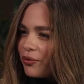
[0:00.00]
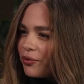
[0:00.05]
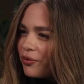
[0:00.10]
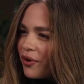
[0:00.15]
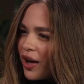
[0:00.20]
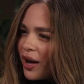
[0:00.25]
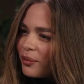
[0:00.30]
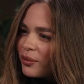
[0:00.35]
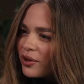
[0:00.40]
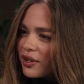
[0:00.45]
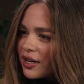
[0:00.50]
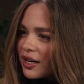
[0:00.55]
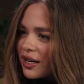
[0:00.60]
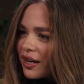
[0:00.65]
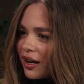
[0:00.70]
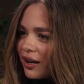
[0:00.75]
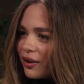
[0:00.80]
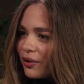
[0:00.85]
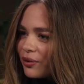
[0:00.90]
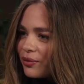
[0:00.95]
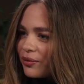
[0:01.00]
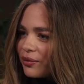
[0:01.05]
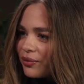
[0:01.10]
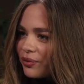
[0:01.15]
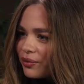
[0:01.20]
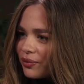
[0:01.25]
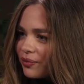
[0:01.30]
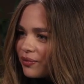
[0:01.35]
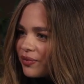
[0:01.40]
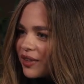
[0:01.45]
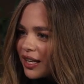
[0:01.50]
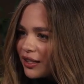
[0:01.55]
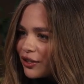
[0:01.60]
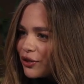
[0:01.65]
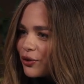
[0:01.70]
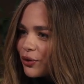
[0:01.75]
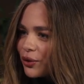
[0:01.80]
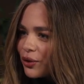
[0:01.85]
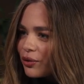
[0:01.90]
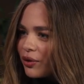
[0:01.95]
a family kind of
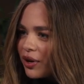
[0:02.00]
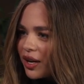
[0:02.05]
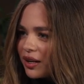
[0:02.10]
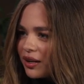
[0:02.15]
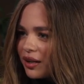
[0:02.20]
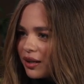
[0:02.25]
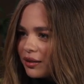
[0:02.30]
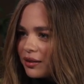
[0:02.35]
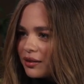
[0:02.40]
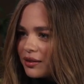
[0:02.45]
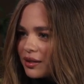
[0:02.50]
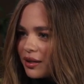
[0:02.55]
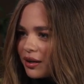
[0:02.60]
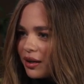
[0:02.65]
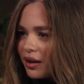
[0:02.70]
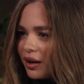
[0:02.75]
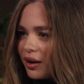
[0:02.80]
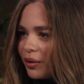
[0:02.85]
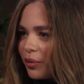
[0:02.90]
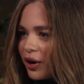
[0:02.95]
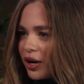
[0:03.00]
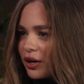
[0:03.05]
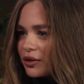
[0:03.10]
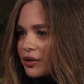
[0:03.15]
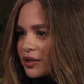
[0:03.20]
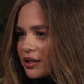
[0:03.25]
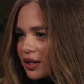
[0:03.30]
that you created by